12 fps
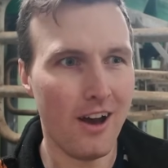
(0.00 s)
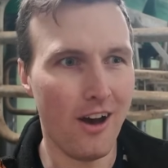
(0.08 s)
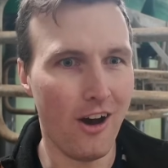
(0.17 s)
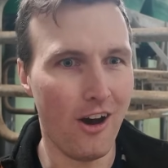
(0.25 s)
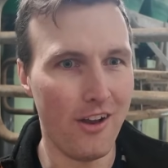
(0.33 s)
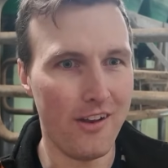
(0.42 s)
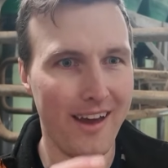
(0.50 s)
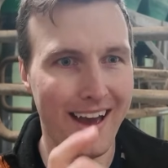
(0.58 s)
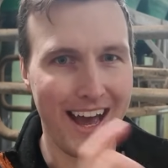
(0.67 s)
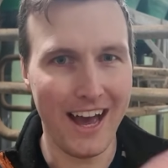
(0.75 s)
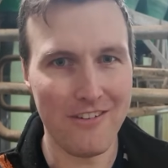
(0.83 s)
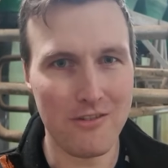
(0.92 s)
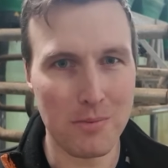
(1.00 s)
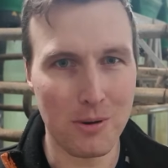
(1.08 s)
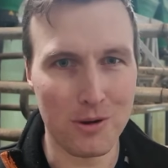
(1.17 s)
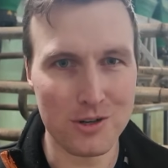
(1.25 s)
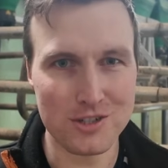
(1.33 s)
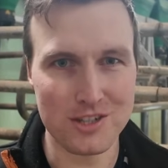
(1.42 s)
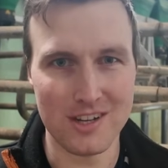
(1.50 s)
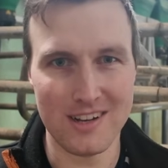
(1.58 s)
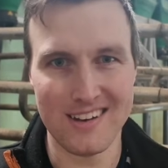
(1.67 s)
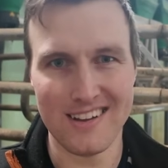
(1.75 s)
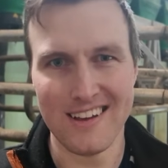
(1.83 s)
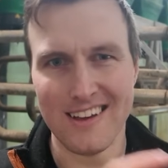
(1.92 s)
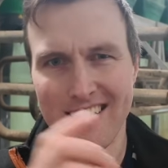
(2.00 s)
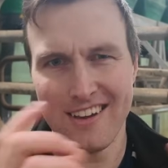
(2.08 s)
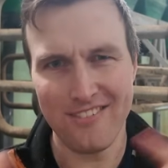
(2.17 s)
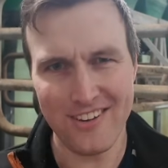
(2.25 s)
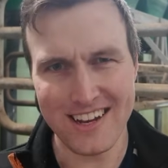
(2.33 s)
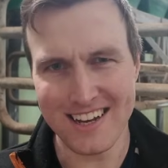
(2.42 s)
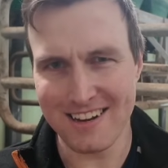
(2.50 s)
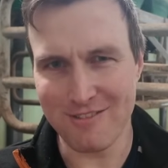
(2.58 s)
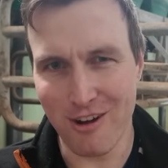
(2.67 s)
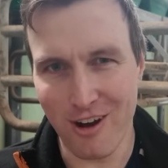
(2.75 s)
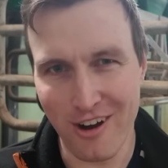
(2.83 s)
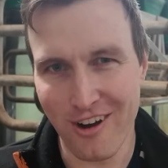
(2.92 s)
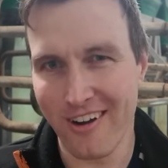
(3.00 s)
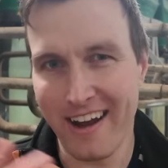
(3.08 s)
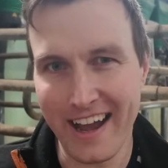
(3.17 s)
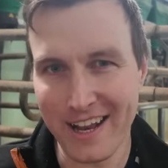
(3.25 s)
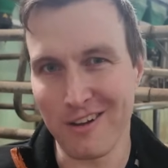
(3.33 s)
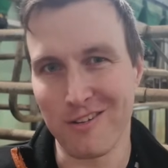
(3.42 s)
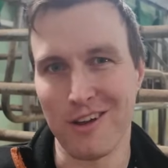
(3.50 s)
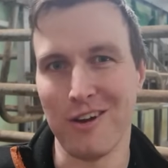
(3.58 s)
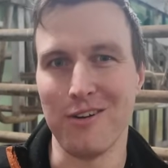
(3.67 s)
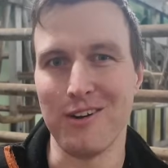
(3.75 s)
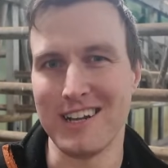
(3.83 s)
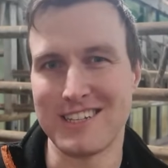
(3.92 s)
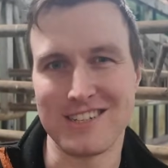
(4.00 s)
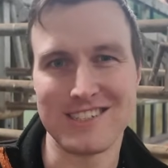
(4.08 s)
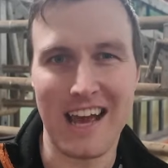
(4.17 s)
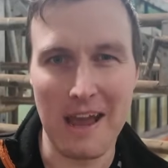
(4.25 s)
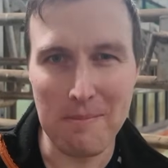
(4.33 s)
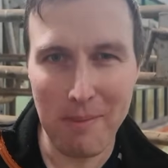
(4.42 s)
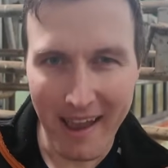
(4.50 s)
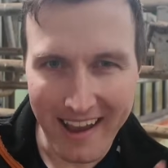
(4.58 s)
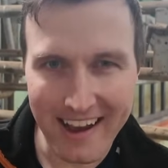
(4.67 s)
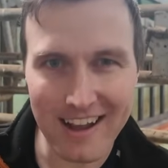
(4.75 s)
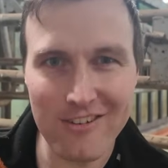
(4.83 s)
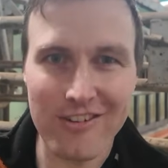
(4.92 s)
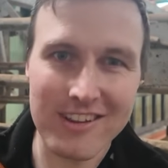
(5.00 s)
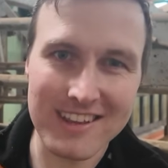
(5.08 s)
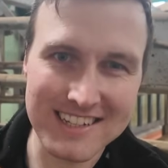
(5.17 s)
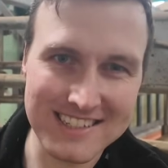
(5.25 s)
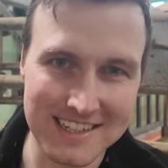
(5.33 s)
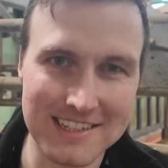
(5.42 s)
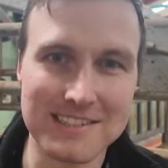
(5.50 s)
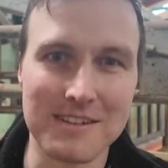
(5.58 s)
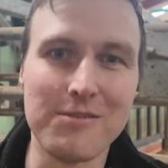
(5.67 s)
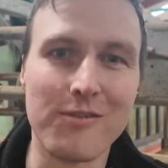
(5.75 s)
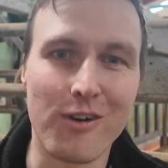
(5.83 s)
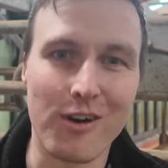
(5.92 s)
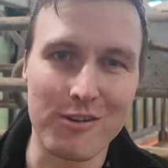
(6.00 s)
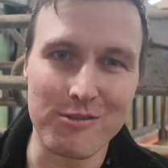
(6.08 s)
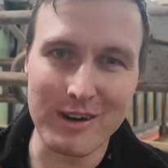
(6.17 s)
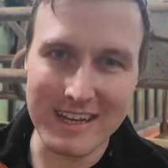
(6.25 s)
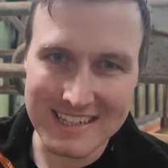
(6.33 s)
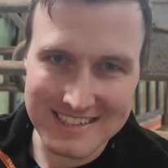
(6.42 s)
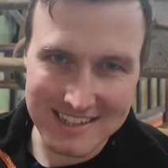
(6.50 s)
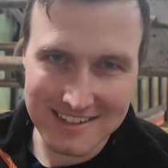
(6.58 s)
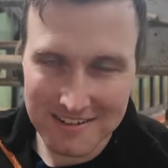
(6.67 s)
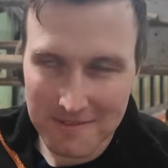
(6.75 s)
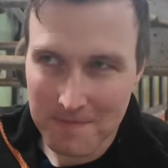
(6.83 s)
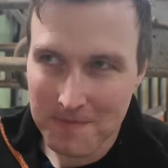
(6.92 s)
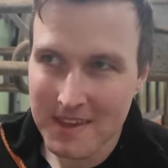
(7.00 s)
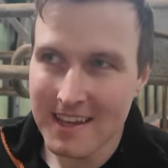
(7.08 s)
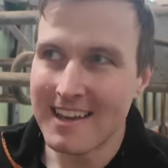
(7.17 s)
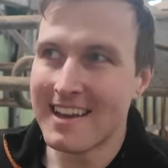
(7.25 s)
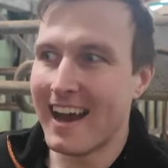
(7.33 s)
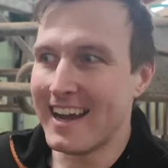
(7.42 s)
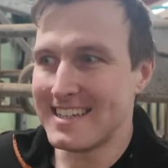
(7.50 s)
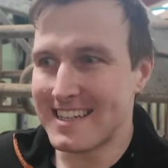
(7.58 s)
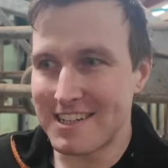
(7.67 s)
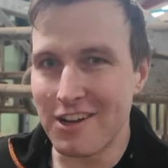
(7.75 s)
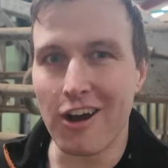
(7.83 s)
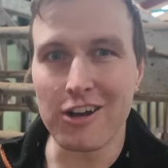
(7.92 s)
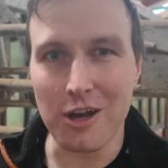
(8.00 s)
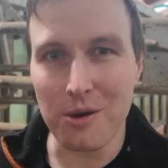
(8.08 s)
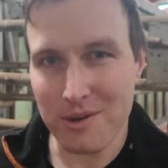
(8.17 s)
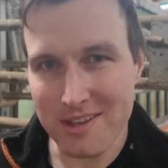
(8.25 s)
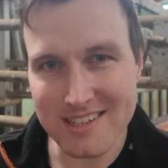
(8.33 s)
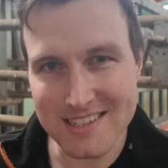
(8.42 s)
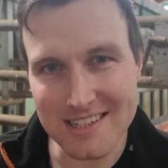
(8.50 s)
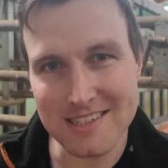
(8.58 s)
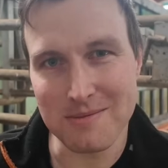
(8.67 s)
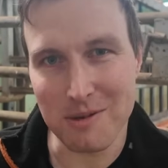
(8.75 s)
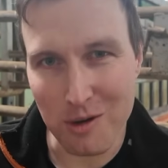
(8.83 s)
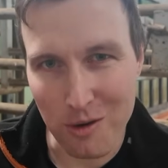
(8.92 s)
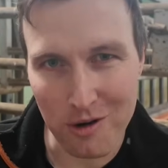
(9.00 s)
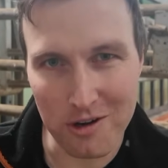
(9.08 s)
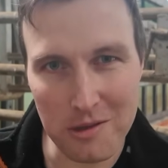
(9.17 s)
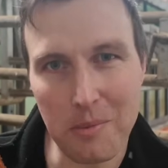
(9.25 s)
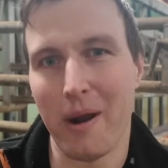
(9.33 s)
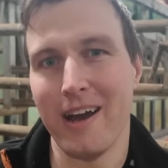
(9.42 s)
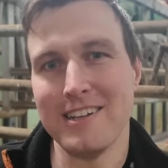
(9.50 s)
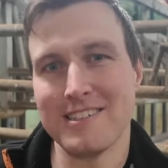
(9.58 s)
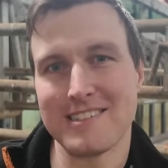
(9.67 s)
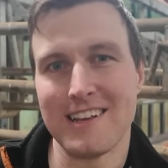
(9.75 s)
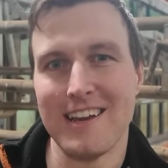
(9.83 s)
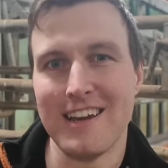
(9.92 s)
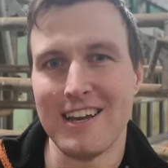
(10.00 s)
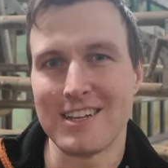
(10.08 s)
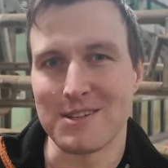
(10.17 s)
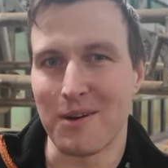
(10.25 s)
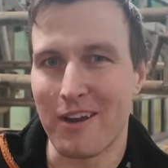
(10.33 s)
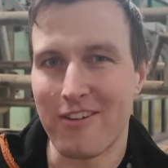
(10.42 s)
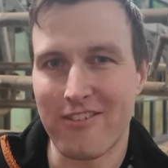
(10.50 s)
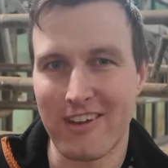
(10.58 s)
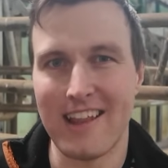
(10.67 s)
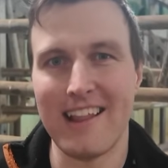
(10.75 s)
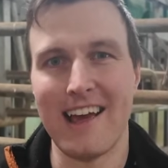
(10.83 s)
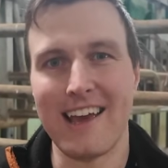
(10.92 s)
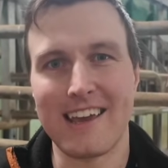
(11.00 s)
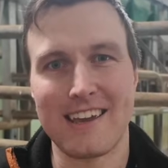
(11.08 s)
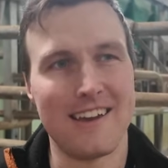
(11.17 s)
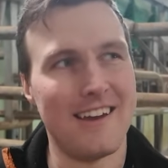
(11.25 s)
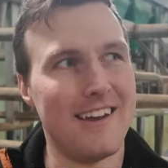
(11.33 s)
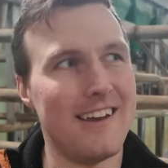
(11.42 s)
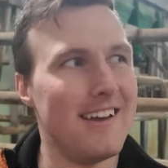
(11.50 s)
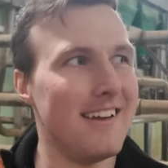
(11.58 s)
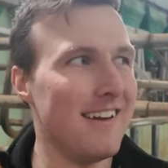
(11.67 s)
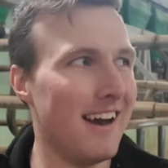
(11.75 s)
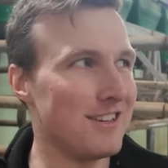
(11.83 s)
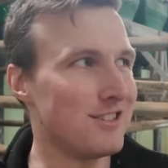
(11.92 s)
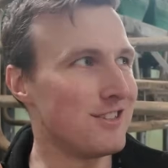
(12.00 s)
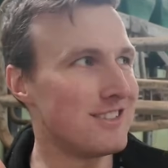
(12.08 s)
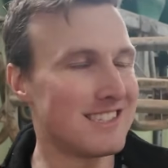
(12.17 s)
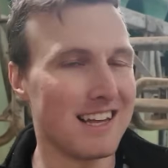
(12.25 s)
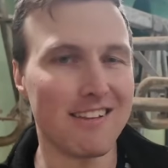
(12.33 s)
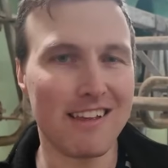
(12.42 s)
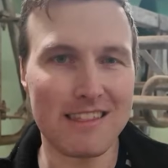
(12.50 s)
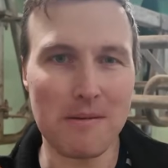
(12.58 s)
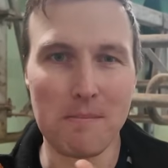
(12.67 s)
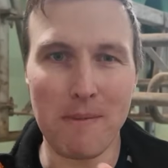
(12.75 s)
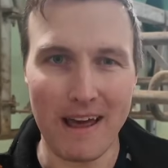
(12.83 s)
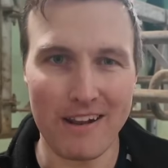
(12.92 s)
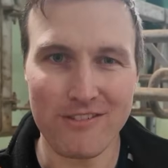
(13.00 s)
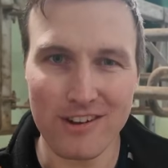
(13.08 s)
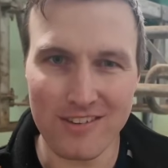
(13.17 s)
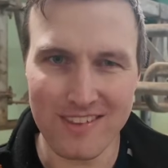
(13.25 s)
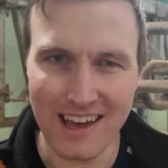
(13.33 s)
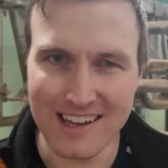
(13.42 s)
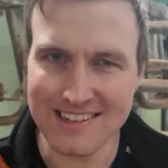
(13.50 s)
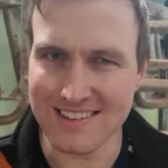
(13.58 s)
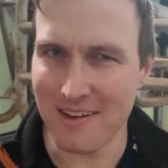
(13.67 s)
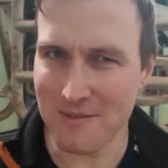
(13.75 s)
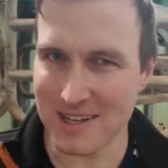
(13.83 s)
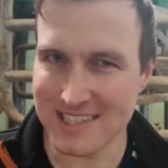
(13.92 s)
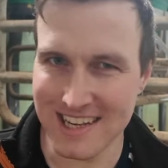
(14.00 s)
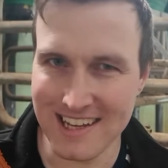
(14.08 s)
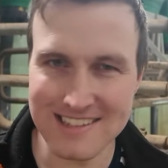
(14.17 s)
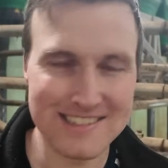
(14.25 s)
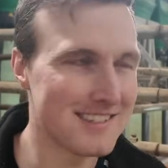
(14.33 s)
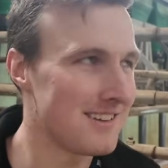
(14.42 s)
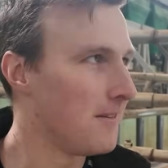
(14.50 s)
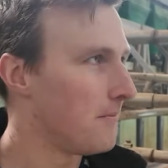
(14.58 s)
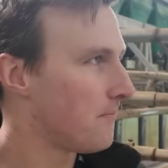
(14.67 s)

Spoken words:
on half a portion, feeding wrong. I don't know. I paid for this system for a reason. I did not go with a system a quarter of the price. So I feel like I should still get the benefit of that. Does that make sense?